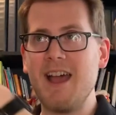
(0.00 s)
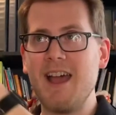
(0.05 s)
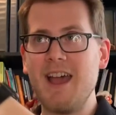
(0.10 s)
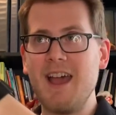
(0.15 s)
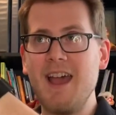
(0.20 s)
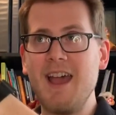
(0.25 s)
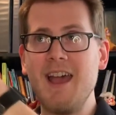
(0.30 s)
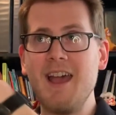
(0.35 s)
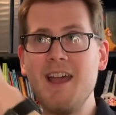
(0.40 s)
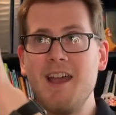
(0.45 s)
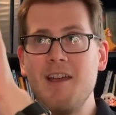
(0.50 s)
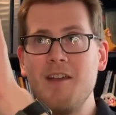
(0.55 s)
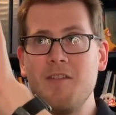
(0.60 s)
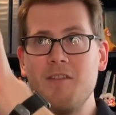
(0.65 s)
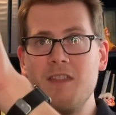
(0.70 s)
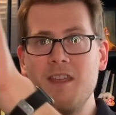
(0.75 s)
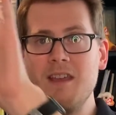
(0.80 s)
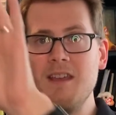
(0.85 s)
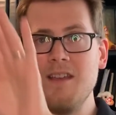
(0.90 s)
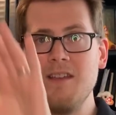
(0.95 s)

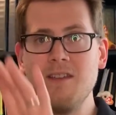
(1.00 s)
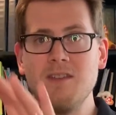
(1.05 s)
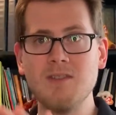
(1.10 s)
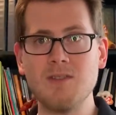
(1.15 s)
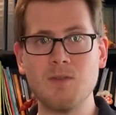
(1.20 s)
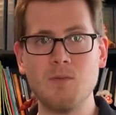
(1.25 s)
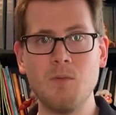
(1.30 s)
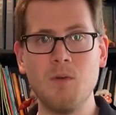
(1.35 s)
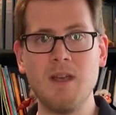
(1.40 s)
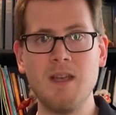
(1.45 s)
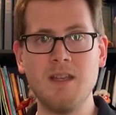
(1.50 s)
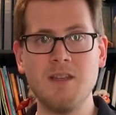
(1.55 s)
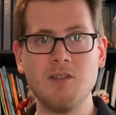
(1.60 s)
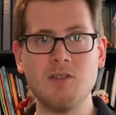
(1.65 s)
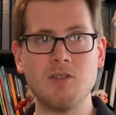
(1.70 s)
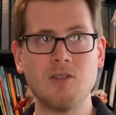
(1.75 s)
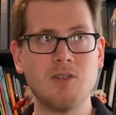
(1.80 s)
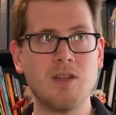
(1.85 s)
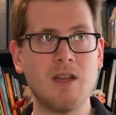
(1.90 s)
Have this wish